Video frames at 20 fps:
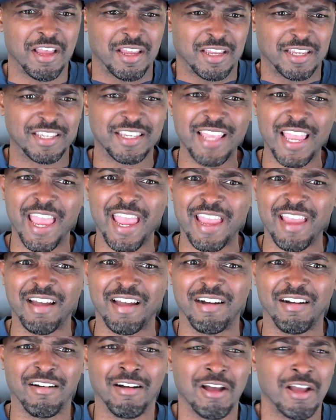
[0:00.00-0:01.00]
Yeah,
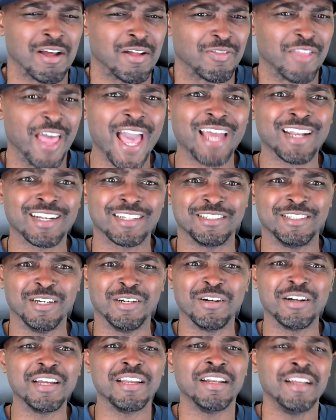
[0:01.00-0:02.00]
that'll do
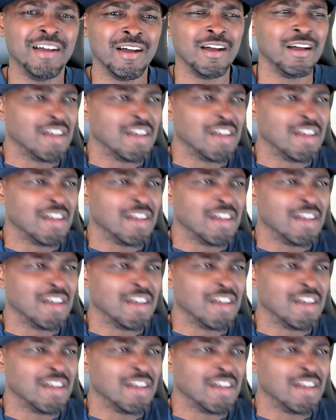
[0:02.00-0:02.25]
it.